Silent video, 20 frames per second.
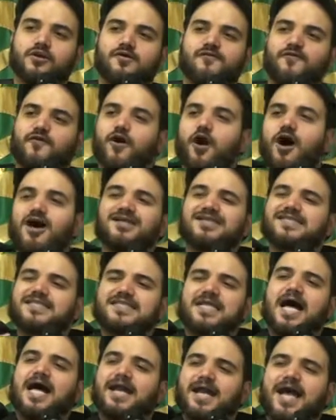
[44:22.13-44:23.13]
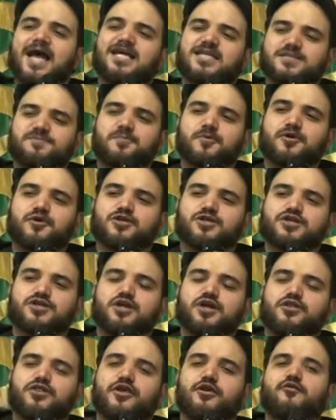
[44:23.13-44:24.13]
for us non-experts,
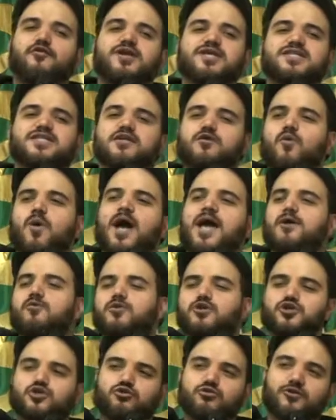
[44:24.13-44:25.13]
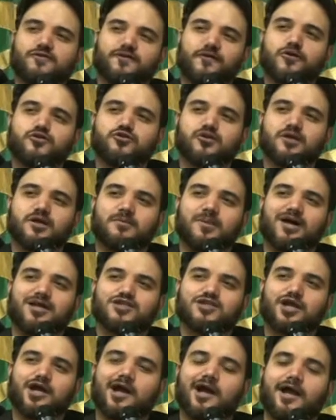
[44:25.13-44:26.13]
the reason why we should refer to the
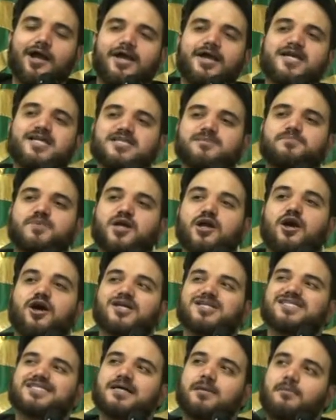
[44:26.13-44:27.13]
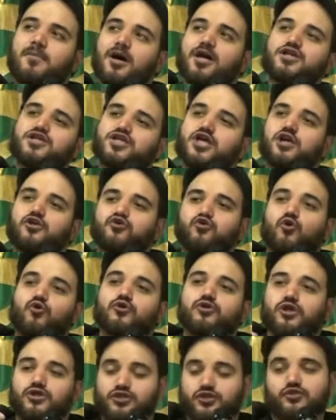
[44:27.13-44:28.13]
marja is because the marja
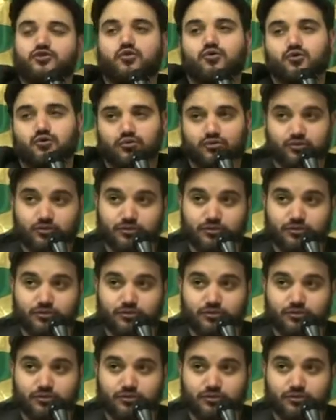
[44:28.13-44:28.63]
told us so.